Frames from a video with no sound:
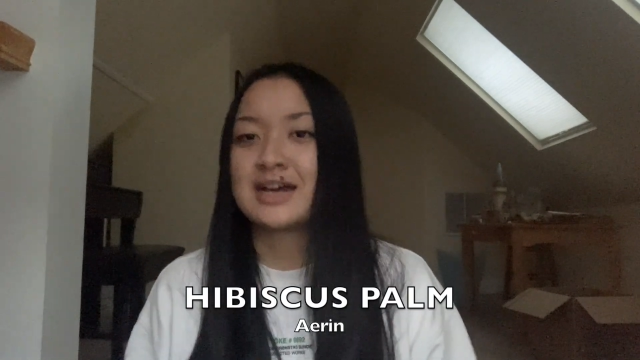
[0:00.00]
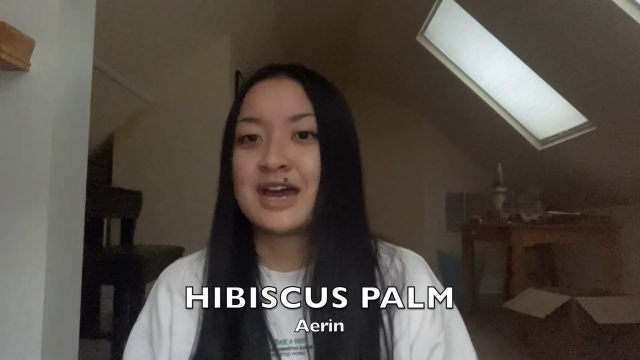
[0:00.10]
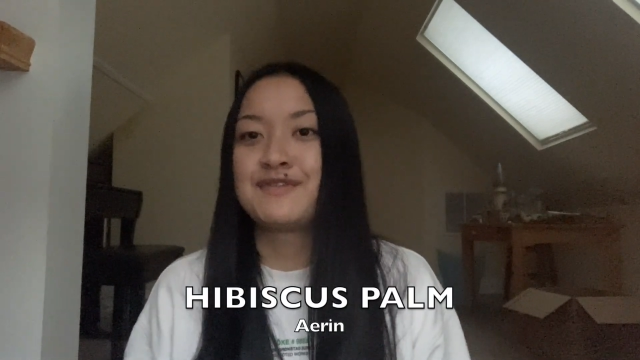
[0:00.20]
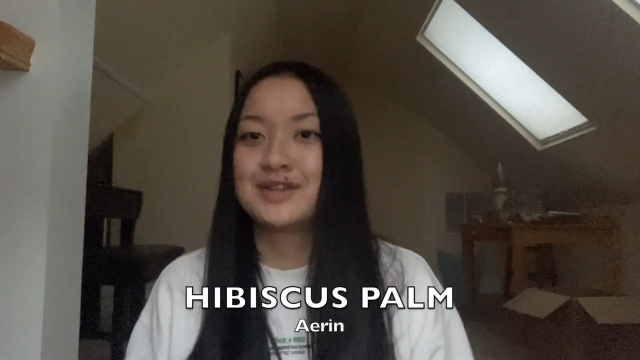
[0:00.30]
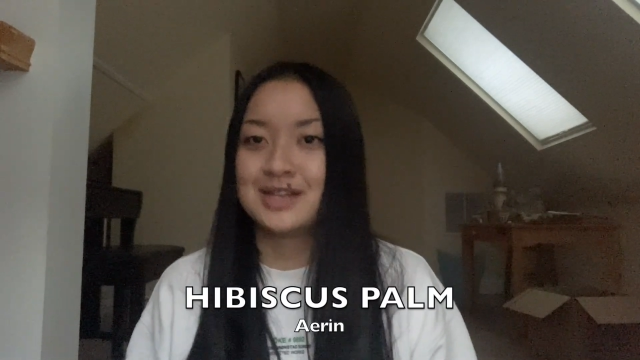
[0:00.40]

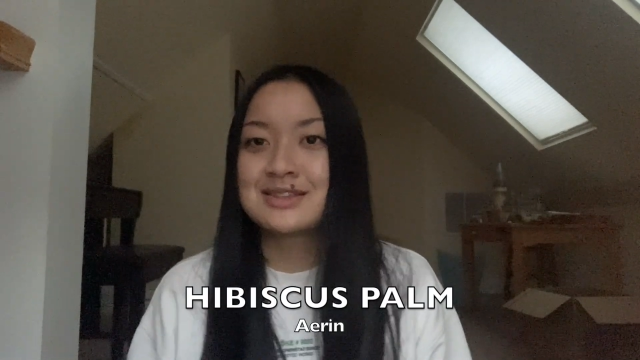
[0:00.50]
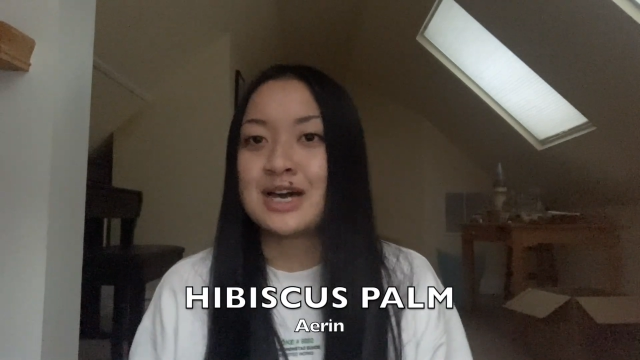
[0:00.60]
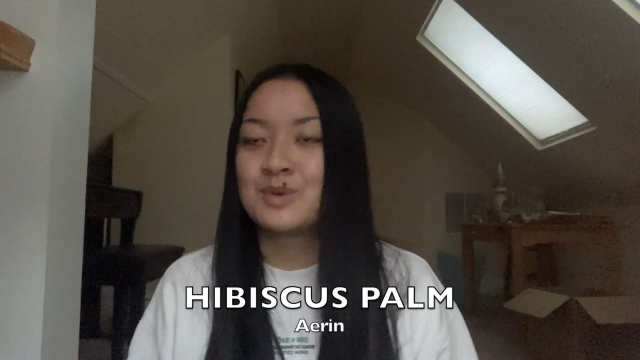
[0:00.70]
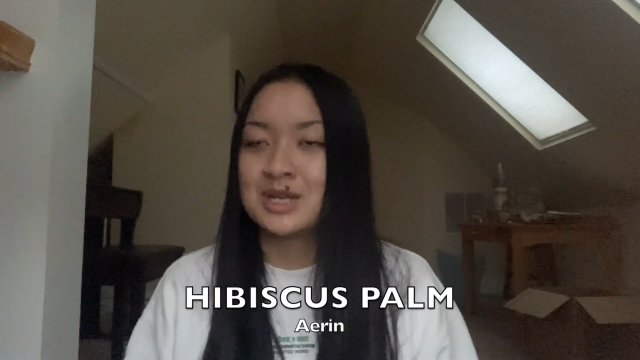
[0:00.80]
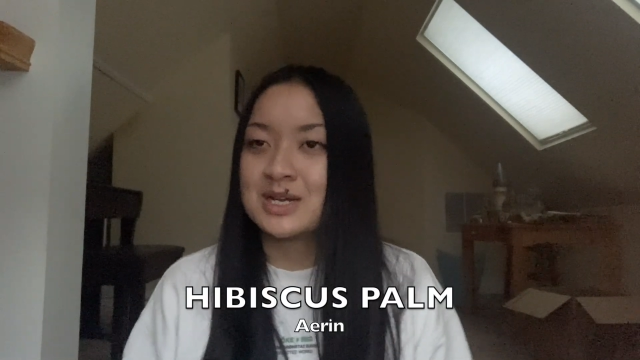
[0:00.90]
I feel like
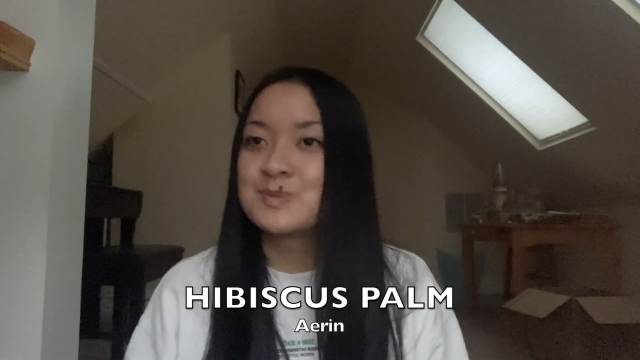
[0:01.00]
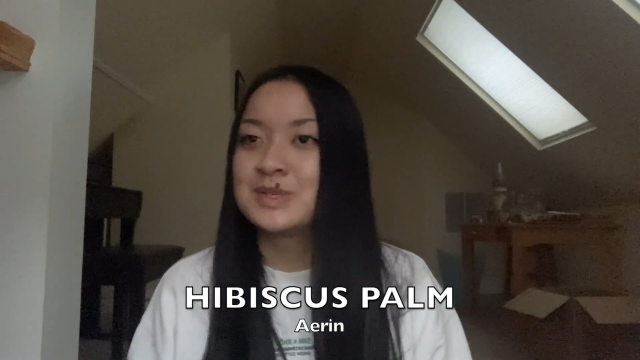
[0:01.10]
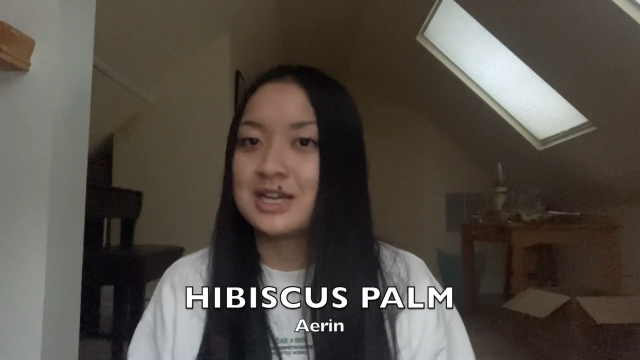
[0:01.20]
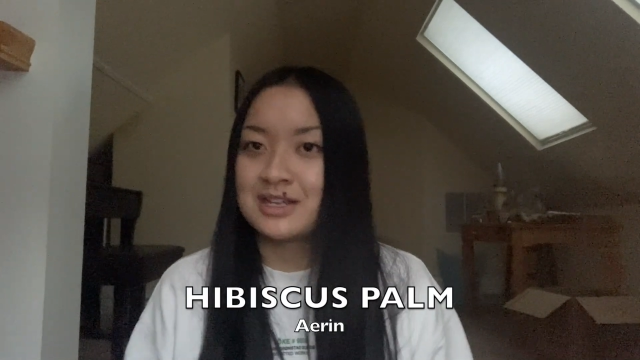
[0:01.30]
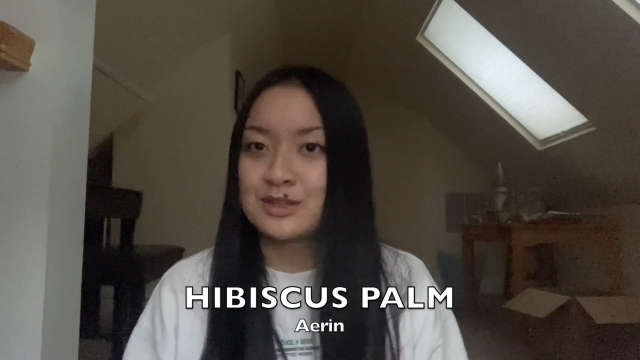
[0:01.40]
that one has been
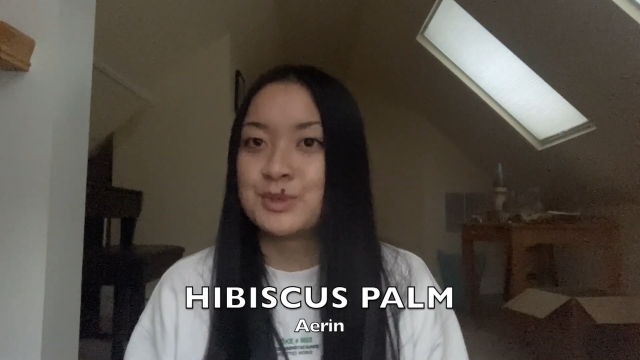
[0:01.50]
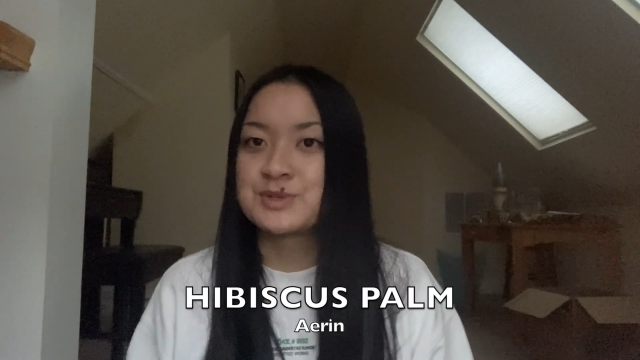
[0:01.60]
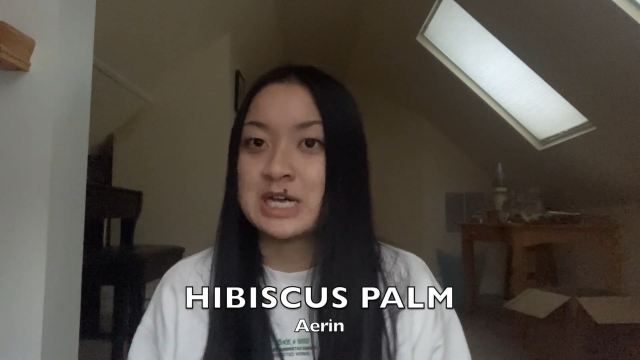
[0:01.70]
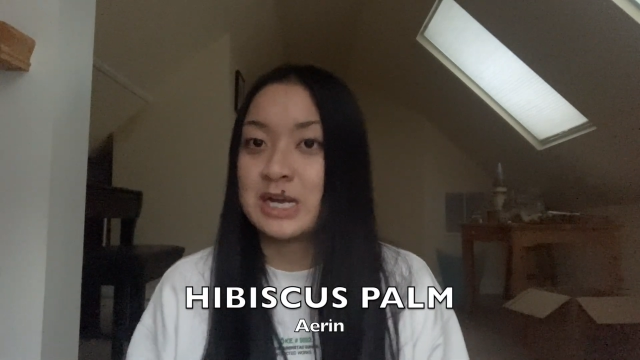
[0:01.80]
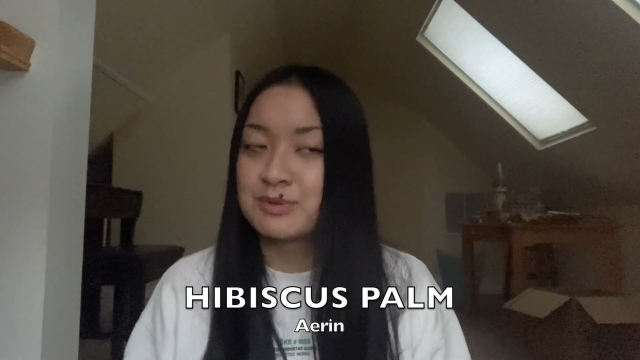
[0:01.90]
getting the
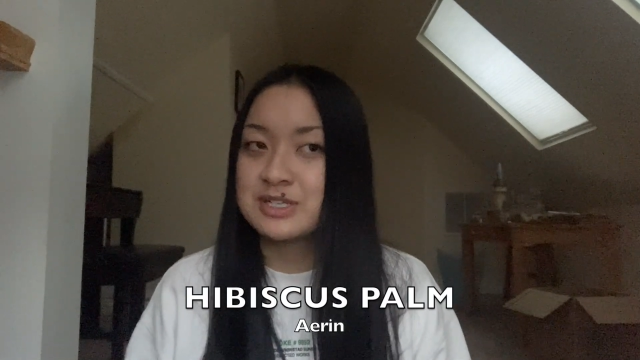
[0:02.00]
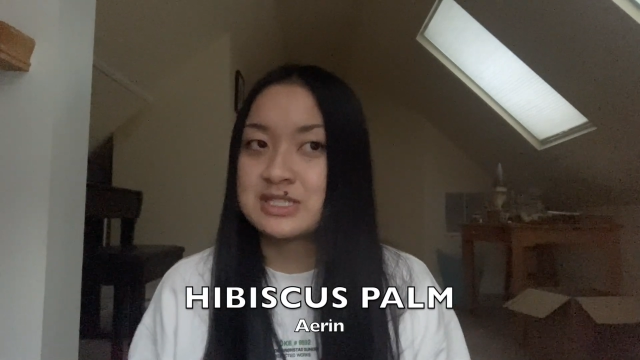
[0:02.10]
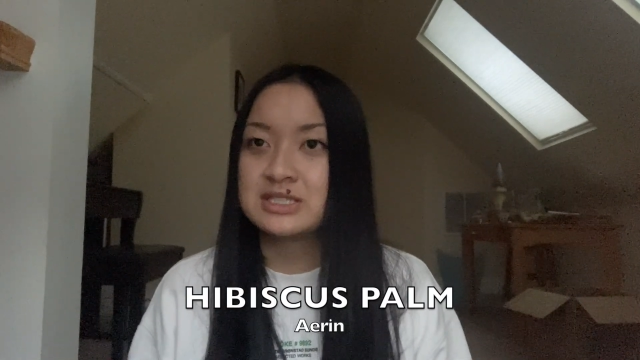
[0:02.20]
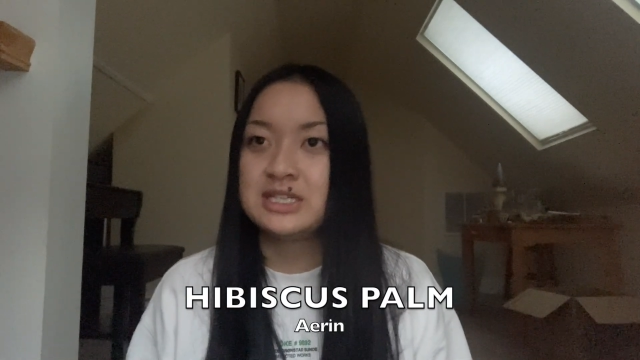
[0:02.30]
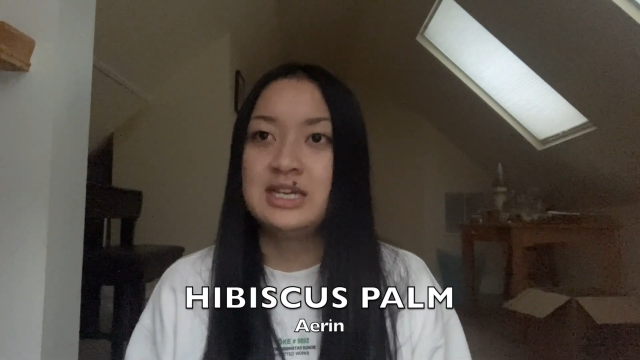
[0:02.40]
most hype
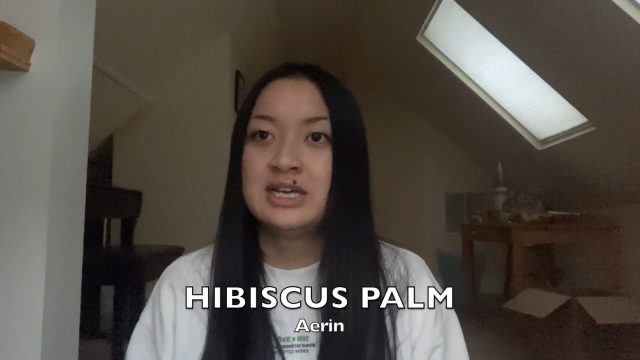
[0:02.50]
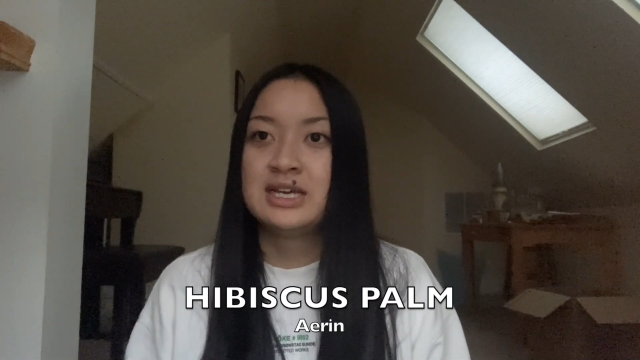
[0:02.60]
recently.